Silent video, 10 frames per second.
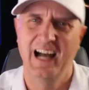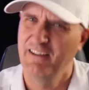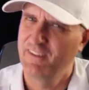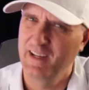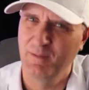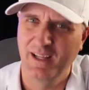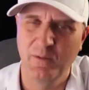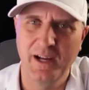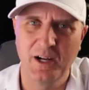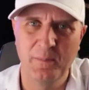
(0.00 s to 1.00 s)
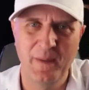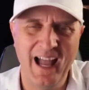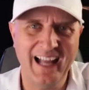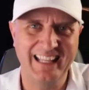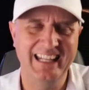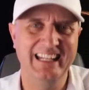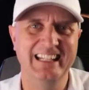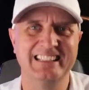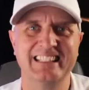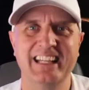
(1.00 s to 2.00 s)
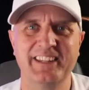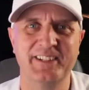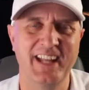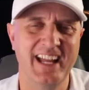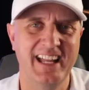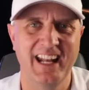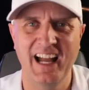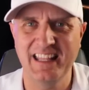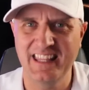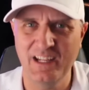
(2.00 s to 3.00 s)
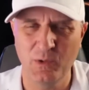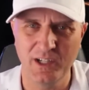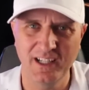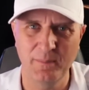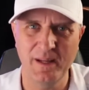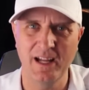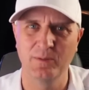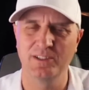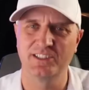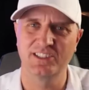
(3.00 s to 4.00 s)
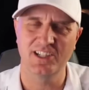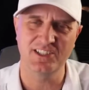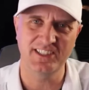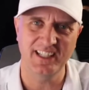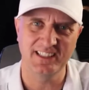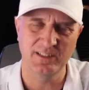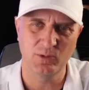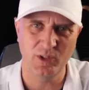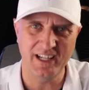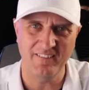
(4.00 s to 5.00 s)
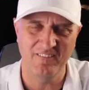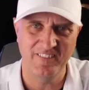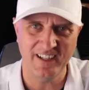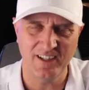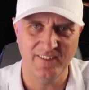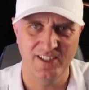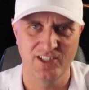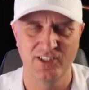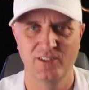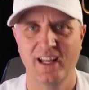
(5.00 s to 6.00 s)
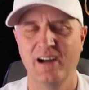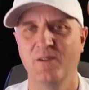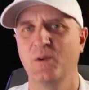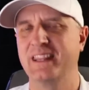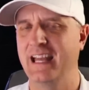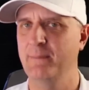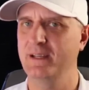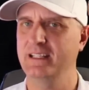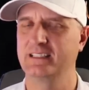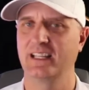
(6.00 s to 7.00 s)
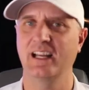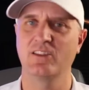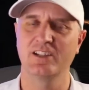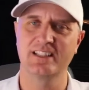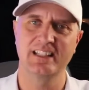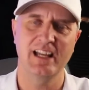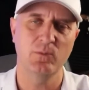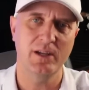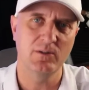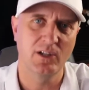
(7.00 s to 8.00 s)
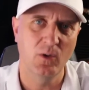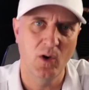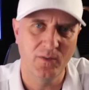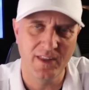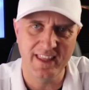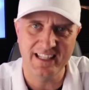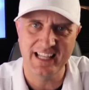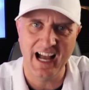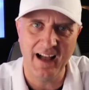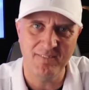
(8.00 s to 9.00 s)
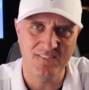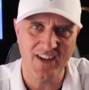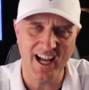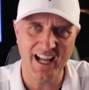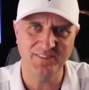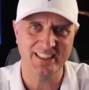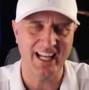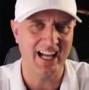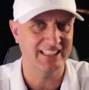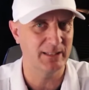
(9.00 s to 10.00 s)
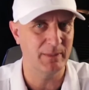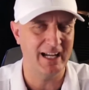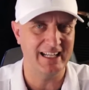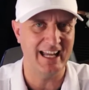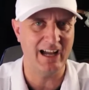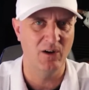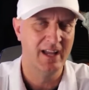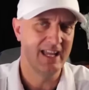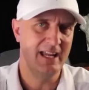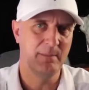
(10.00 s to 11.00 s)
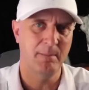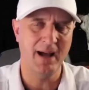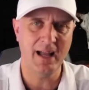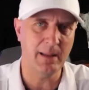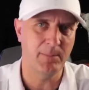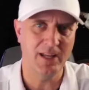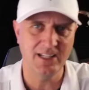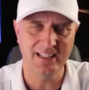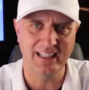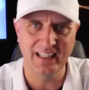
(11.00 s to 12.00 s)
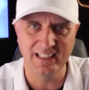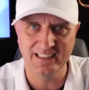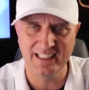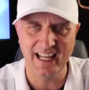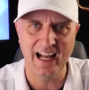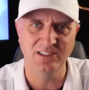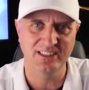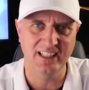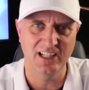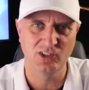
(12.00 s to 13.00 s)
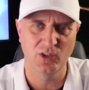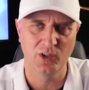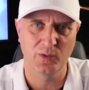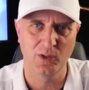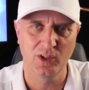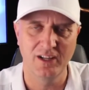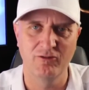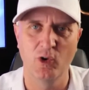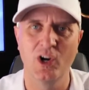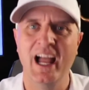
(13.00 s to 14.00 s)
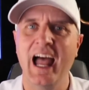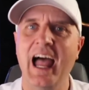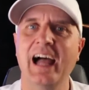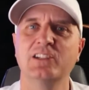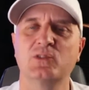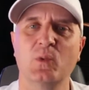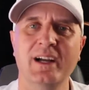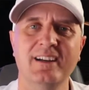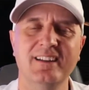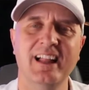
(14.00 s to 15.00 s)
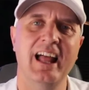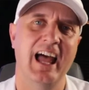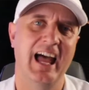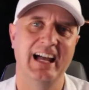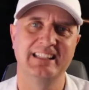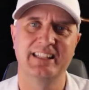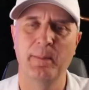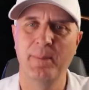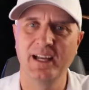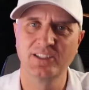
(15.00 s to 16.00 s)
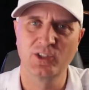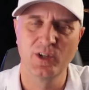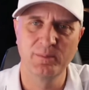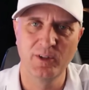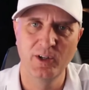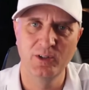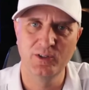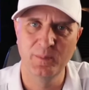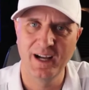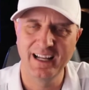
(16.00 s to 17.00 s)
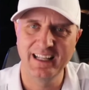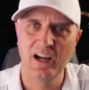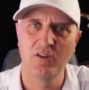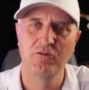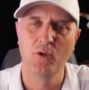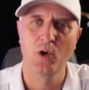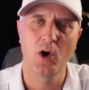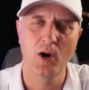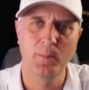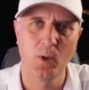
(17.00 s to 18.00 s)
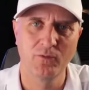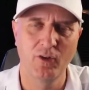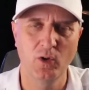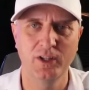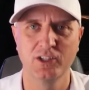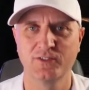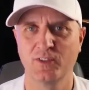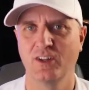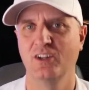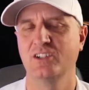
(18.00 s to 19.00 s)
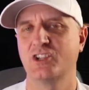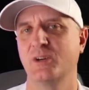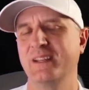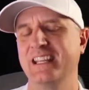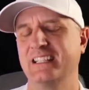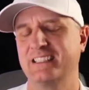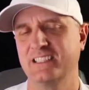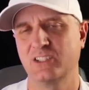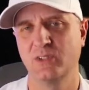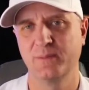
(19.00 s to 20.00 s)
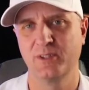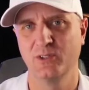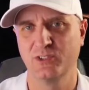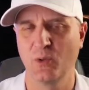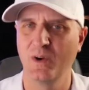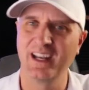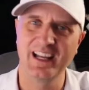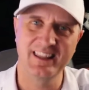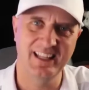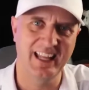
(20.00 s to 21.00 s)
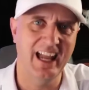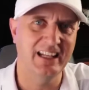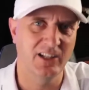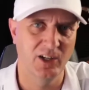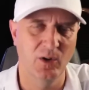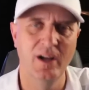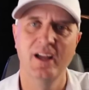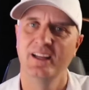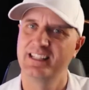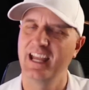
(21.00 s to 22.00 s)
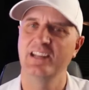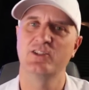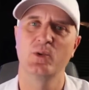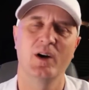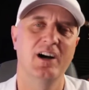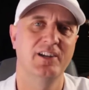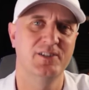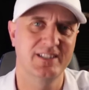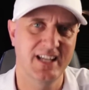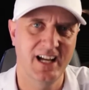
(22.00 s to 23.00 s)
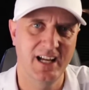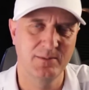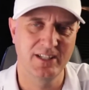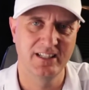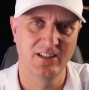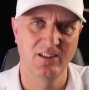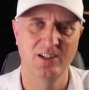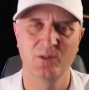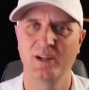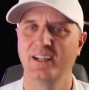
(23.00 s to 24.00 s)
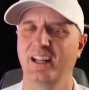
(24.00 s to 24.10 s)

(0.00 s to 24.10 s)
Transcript: Hi, family. We are back, and it is another day, and I think we're going to be able to start seeing some green very, very soon. Now, with that being said, I thought today we would go over the top 5 stocks to buy now, in my opinion, to get us the outsized growth we're looking for, as well as the best crypto to buy now for our portfolios for the long term. And yes, this crypto is the one I think can go 10 to 100 times in the long run.